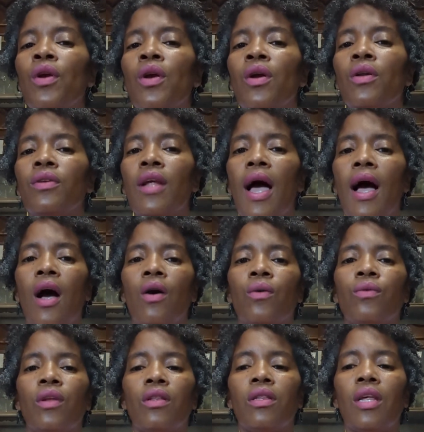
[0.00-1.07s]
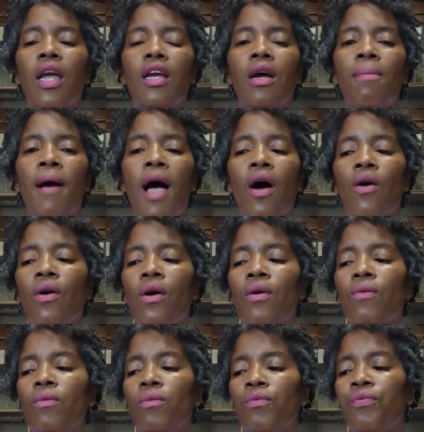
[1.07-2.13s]
Now, the thing about
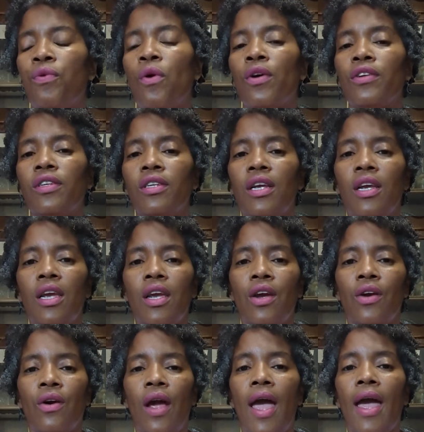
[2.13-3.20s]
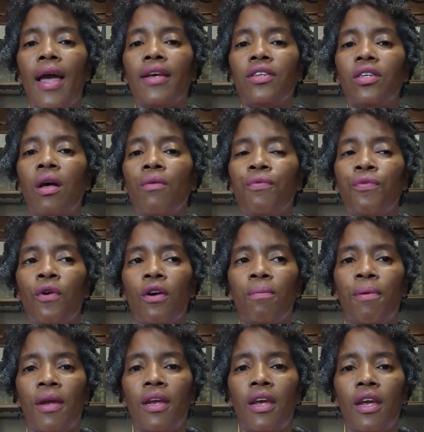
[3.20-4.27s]
4C here and some
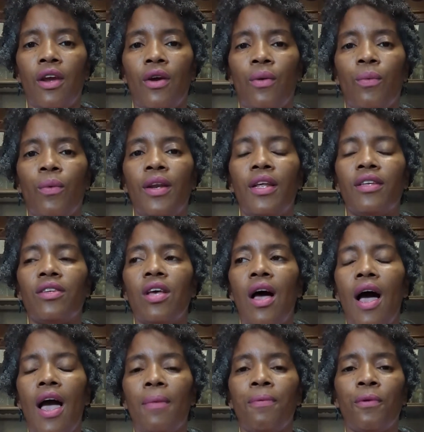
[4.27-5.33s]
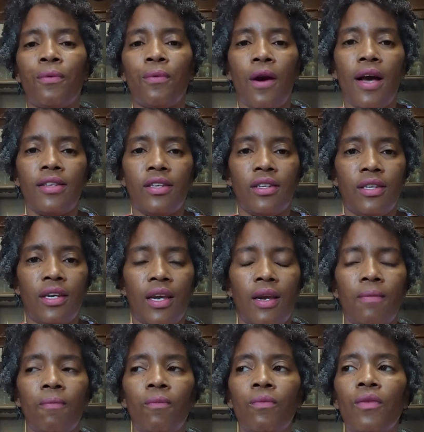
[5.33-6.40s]
4B here, when it's high porosity,